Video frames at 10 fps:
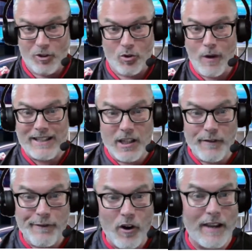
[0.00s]

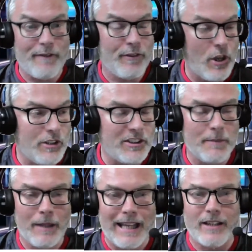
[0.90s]
twenty-five, thirty
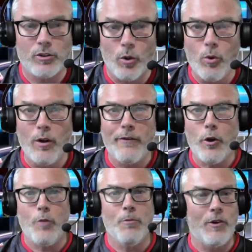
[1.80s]
players, all of
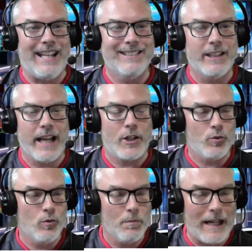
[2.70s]
whom are
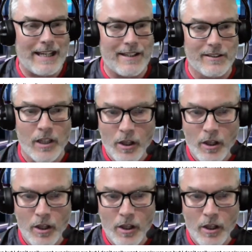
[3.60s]
international players